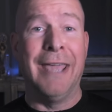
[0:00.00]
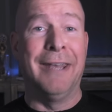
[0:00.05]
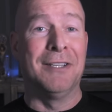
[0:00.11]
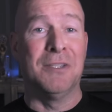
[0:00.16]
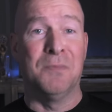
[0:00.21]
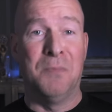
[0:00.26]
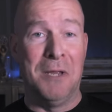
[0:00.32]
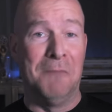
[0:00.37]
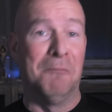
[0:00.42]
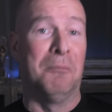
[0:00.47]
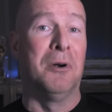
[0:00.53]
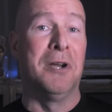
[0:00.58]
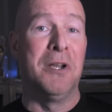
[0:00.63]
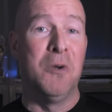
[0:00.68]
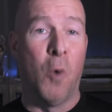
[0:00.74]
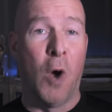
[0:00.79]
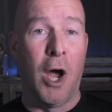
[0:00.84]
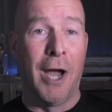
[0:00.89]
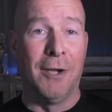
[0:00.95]
and it's been
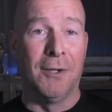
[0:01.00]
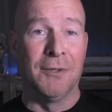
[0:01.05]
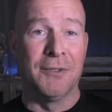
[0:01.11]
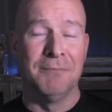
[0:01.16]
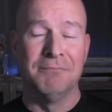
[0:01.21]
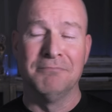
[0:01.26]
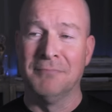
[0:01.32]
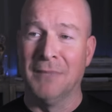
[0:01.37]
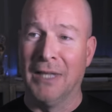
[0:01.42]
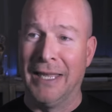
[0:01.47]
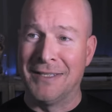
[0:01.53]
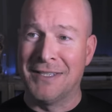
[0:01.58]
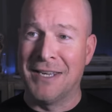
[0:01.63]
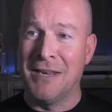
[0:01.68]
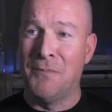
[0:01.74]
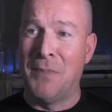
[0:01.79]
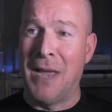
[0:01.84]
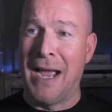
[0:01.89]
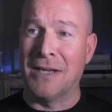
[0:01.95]
pretty wild. Let's
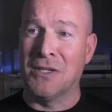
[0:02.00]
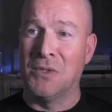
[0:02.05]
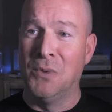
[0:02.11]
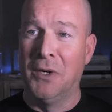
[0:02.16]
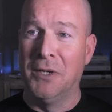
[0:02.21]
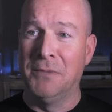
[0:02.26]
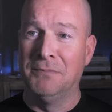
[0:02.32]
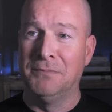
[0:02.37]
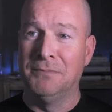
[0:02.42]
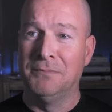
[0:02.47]
get back to it.